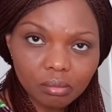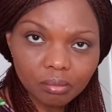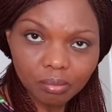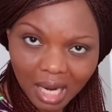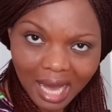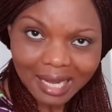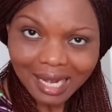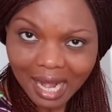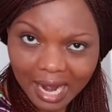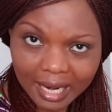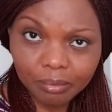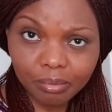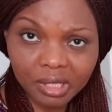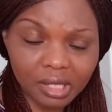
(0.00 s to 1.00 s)

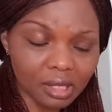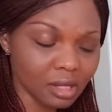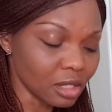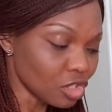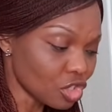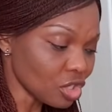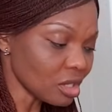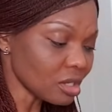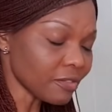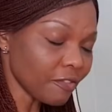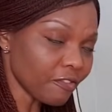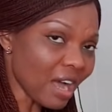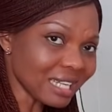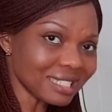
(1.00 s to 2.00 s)
black-eyed beans. It's
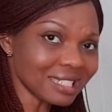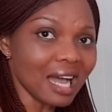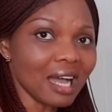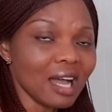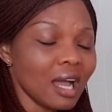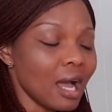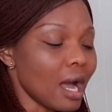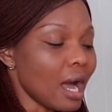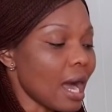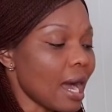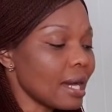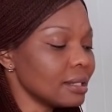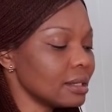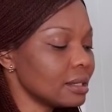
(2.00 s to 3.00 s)
just fatter,
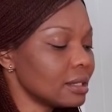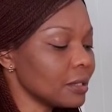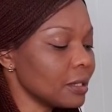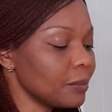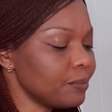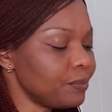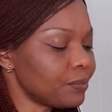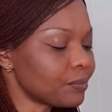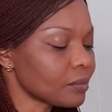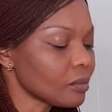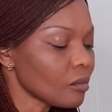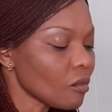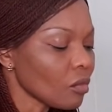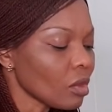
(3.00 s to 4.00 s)
and
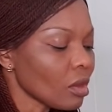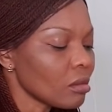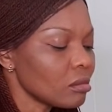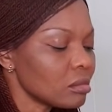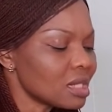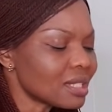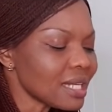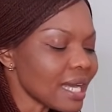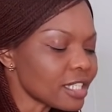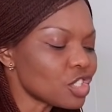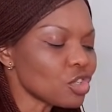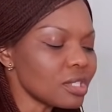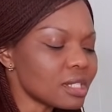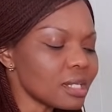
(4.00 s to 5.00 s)
the
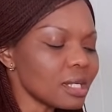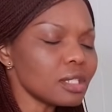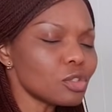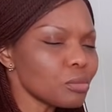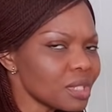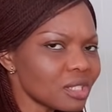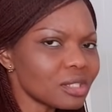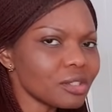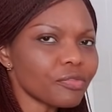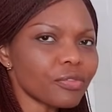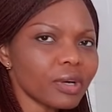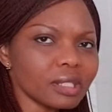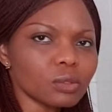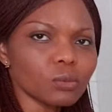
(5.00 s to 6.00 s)
texture is a little bit
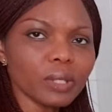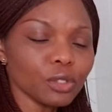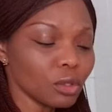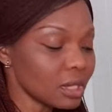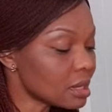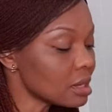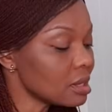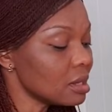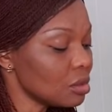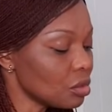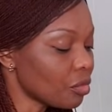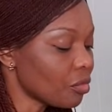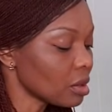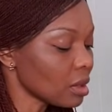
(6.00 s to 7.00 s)
different. When you're eating it,
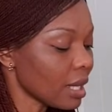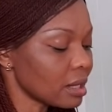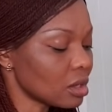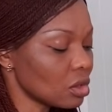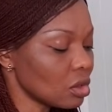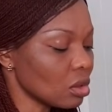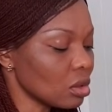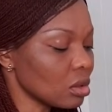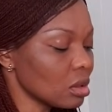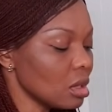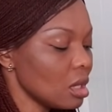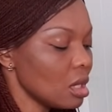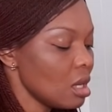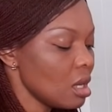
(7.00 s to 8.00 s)
you feel like
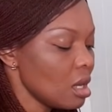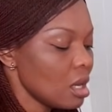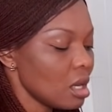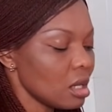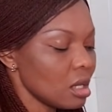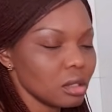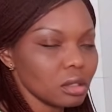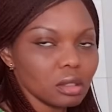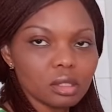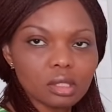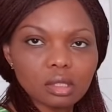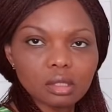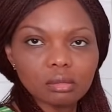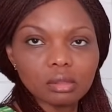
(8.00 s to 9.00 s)
you're
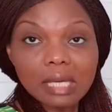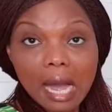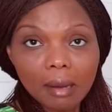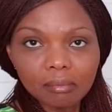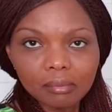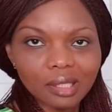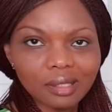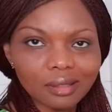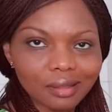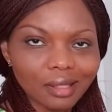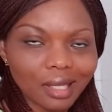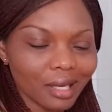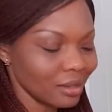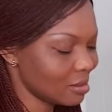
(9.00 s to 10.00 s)
eating yam.
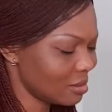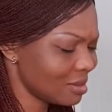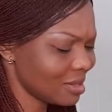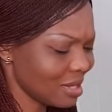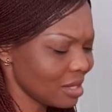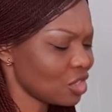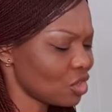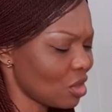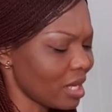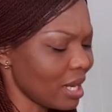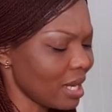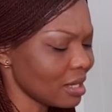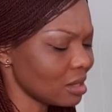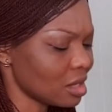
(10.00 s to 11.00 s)
Like the texture, I
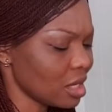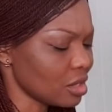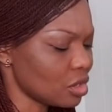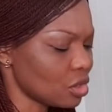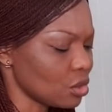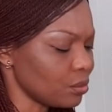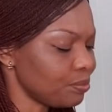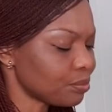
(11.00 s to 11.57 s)
like the texture.